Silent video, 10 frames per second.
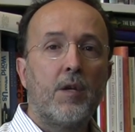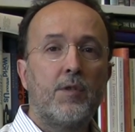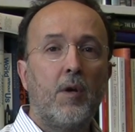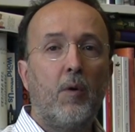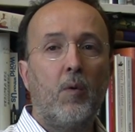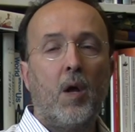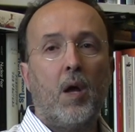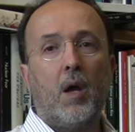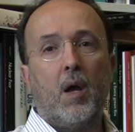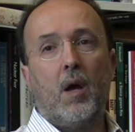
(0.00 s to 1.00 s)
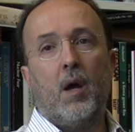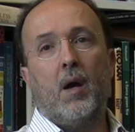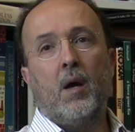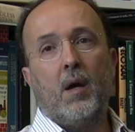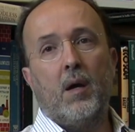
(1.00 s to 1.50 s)
So,
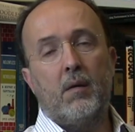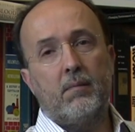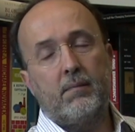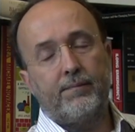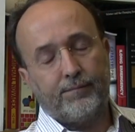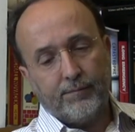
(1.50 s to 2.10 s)
on